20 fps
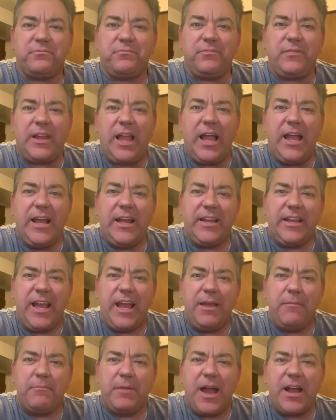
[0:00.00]
and
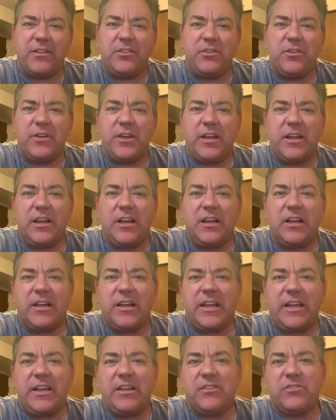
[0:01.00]
came back to uh,
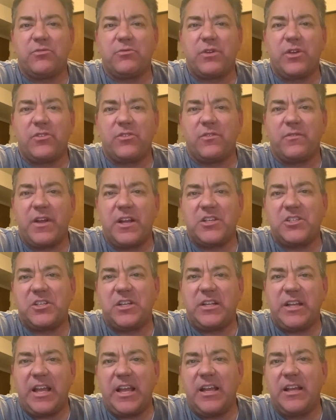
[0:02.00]
his
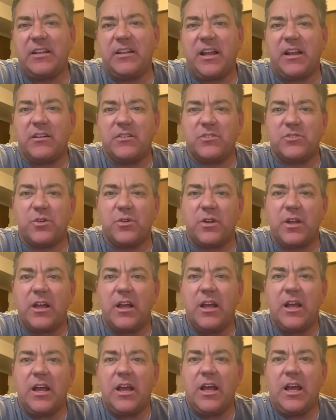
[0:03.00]
reservation in Arizona
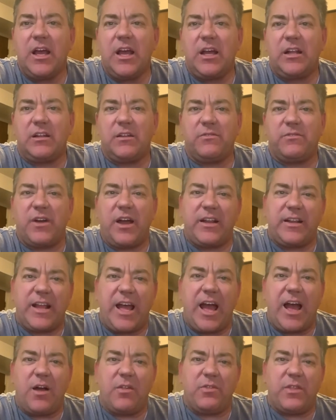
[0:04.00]
to find
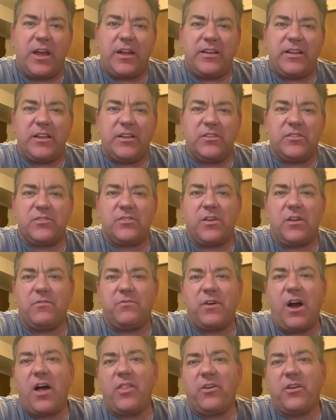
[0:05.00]
out that his
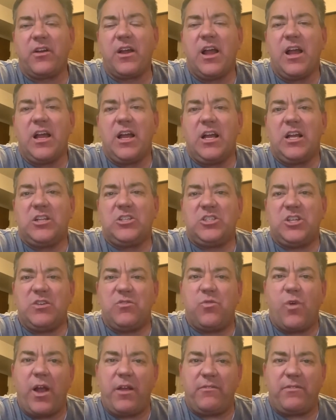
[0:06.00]
father, Chief
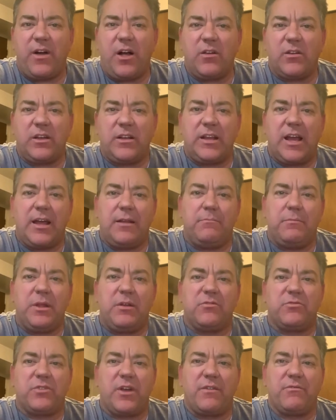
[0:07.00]
White Falcon, had been
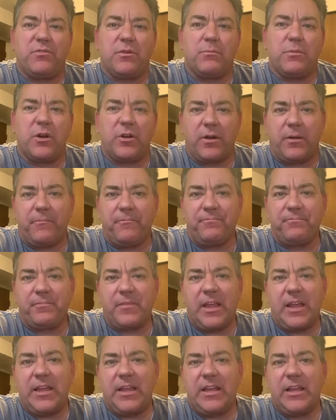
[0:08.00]
framed for murder.
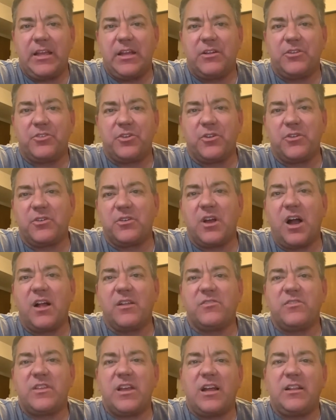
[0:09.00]
He in turn
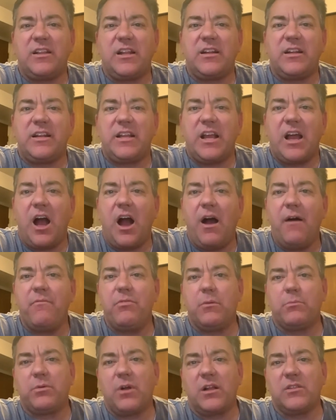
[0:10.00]
dons the identity of
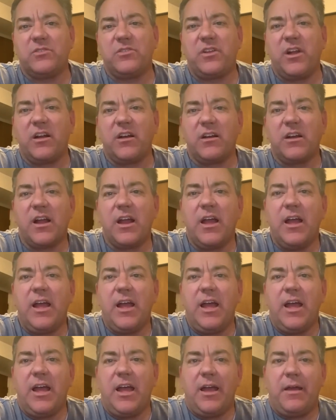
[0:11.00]
the Bronze Terror
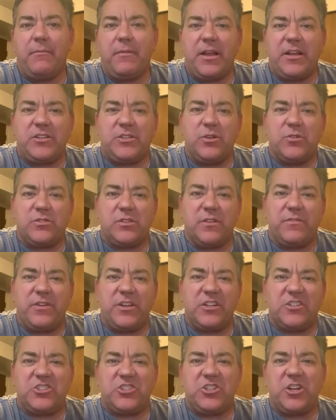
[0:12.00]
and makes use of
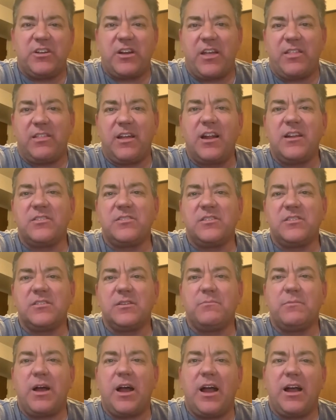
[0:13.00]
his sheer
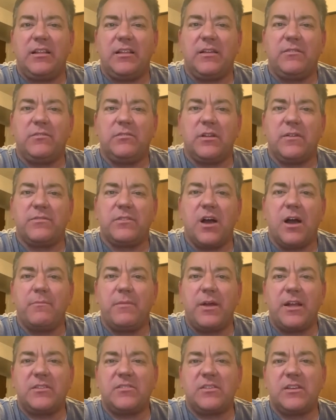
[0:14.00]
athleticism, high level of
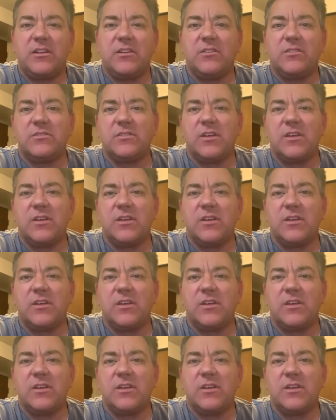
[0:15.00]
combat skills,